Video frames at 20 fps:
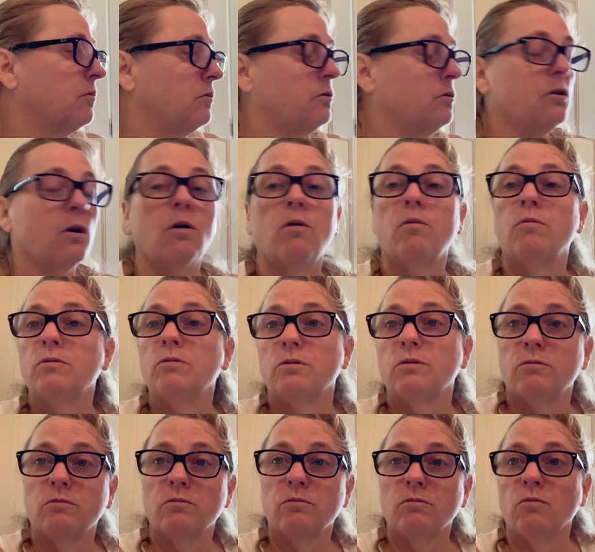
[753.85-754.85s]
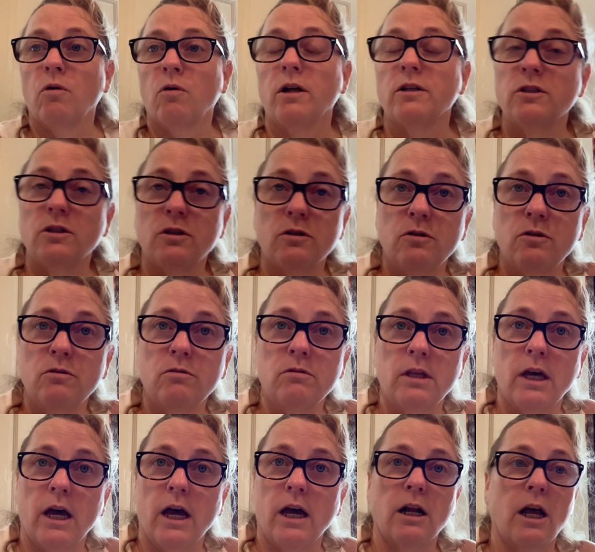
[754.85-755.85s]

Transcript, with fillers: don't want to do that.